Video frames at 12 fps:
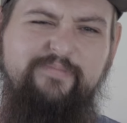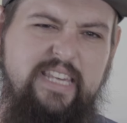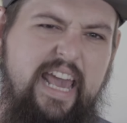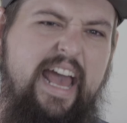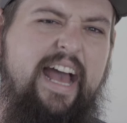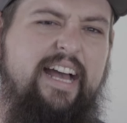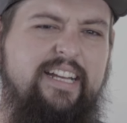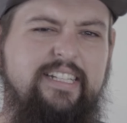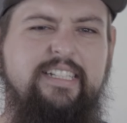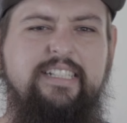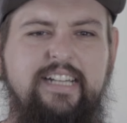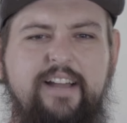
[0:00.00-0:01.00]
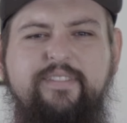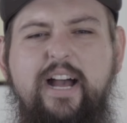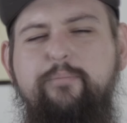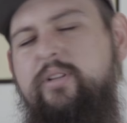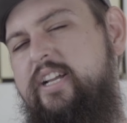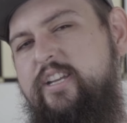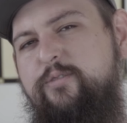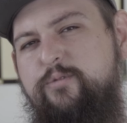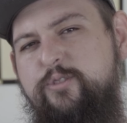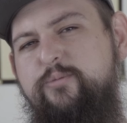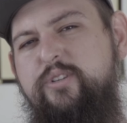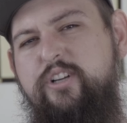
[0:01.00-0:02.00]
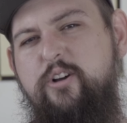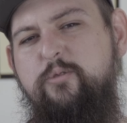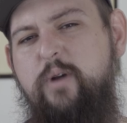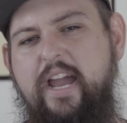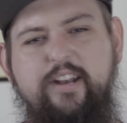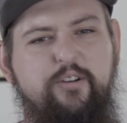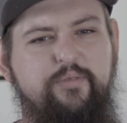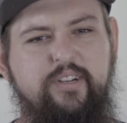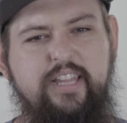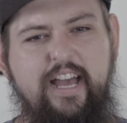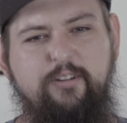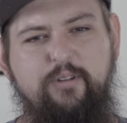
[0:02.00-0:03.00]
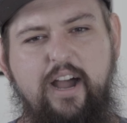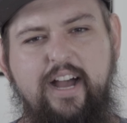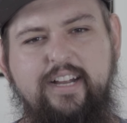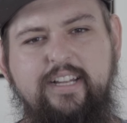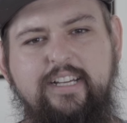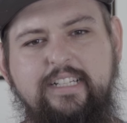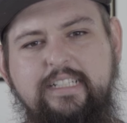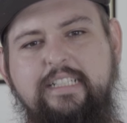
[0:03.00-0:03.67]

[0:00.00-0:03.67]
yeah, I've got plenty of room to go right over that rock,